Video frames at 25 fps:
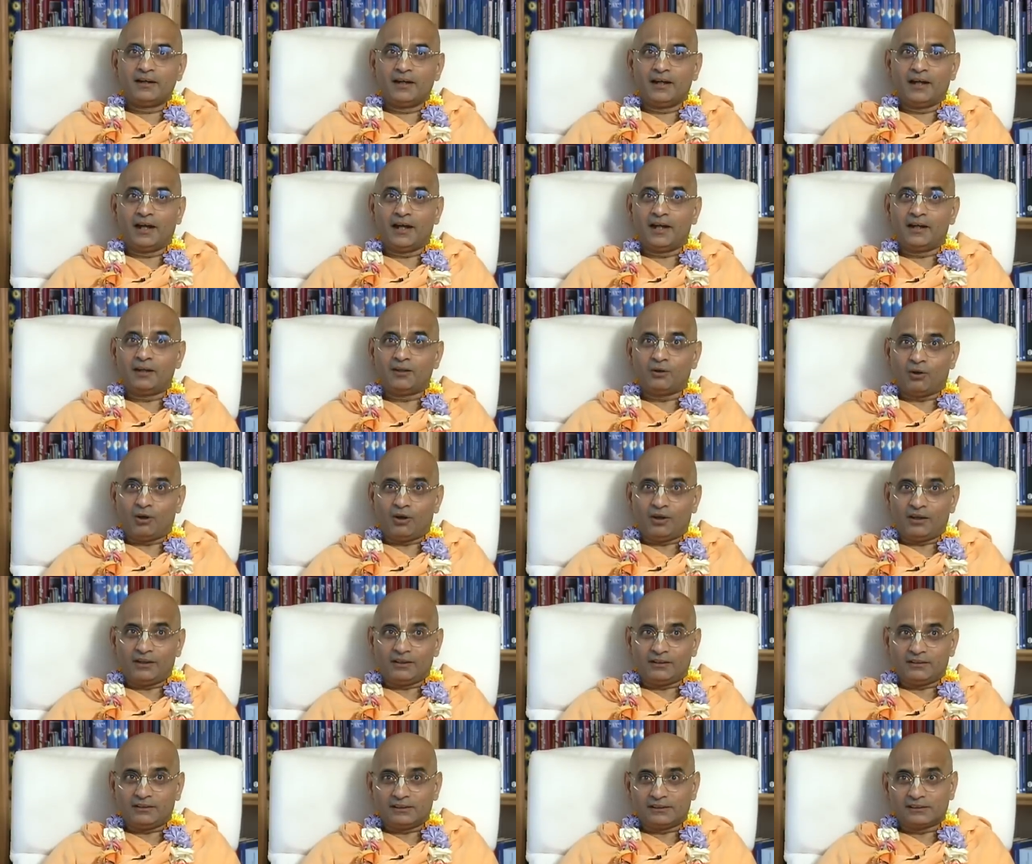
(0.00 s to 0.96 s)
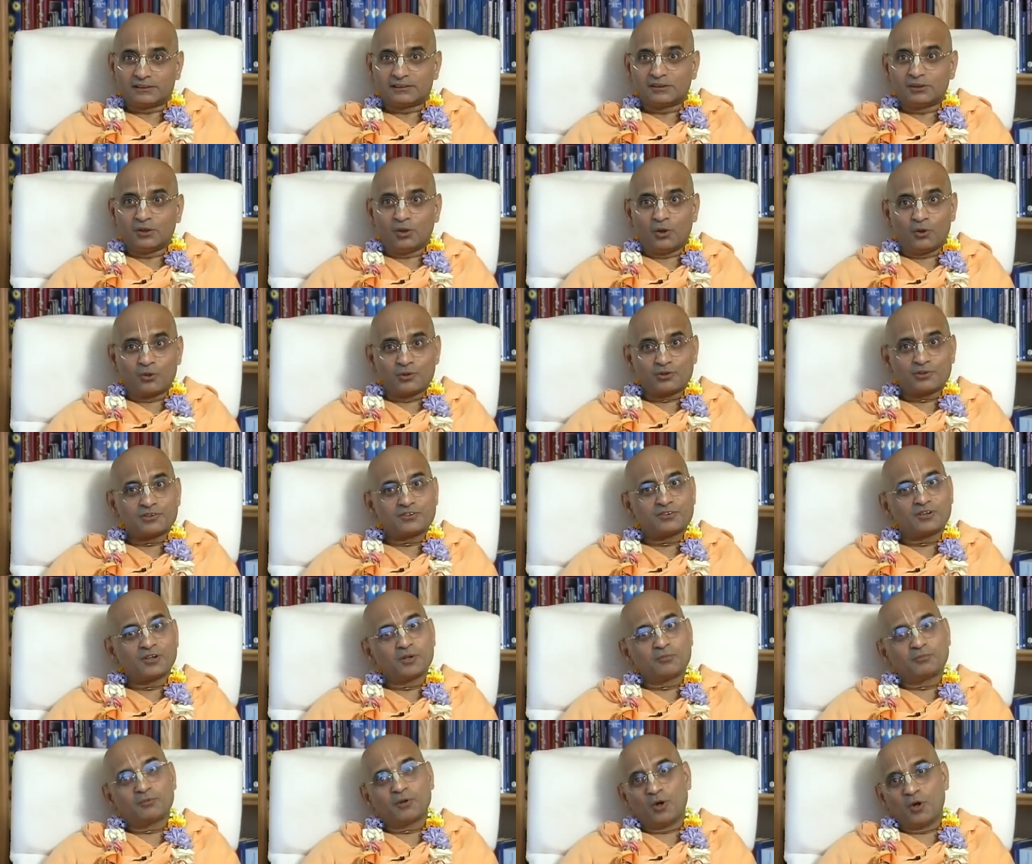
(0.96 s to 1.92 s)
And in this note,
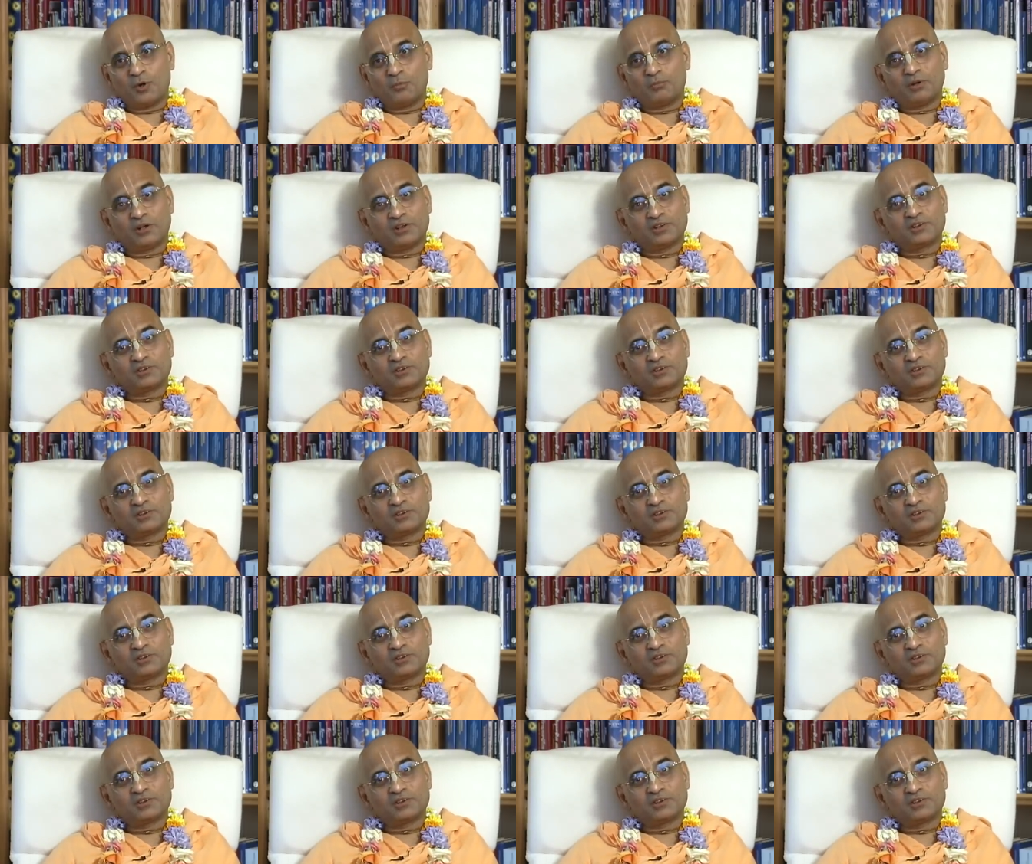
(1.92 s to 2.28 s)
Srila Prabhupada